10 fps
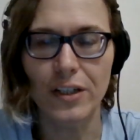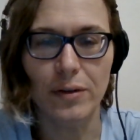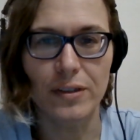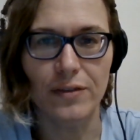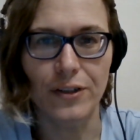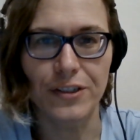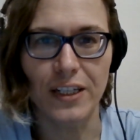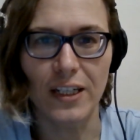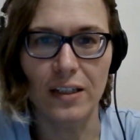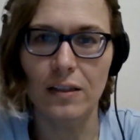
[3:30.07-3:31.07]
was the first
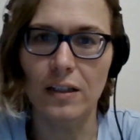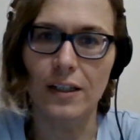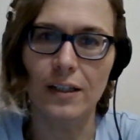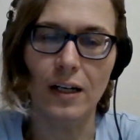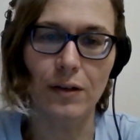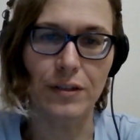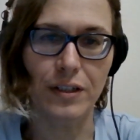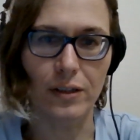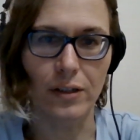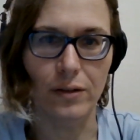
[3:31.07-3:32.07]
day that I was here
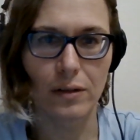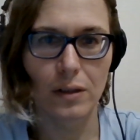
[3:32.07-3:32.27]
alone.